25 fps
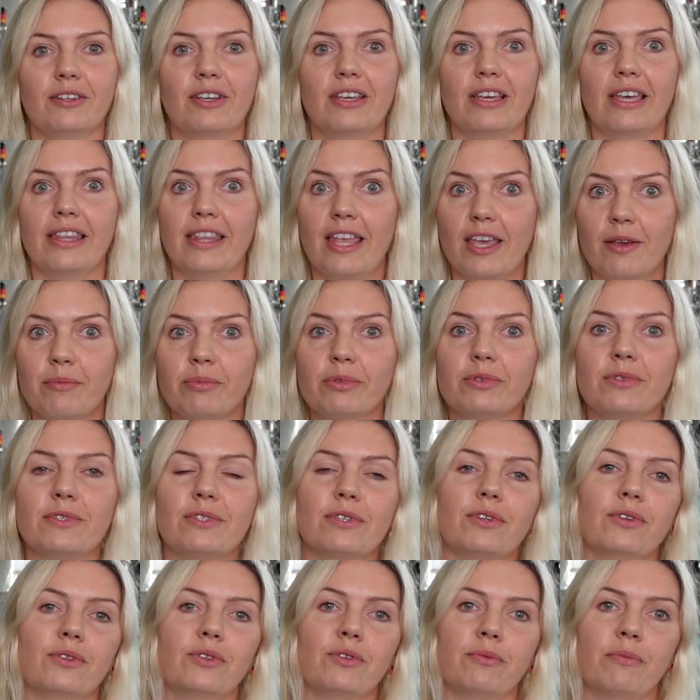enables
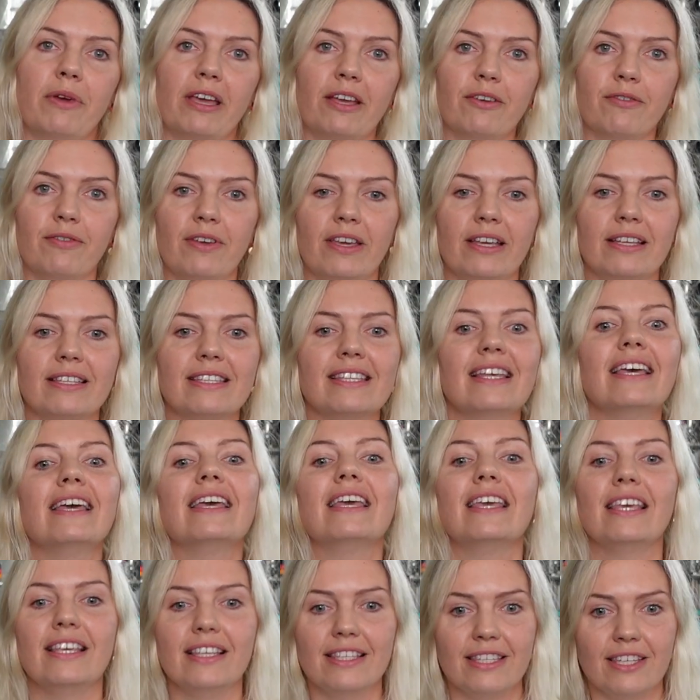you to make things
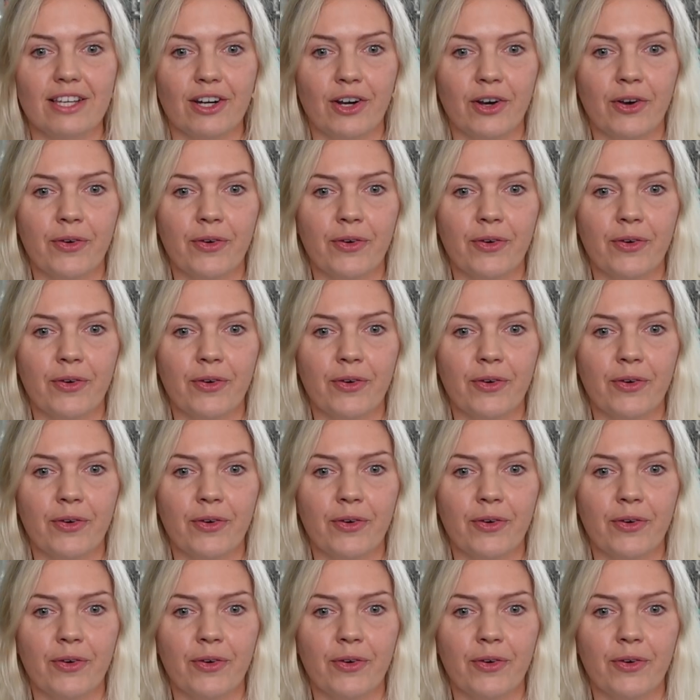easier.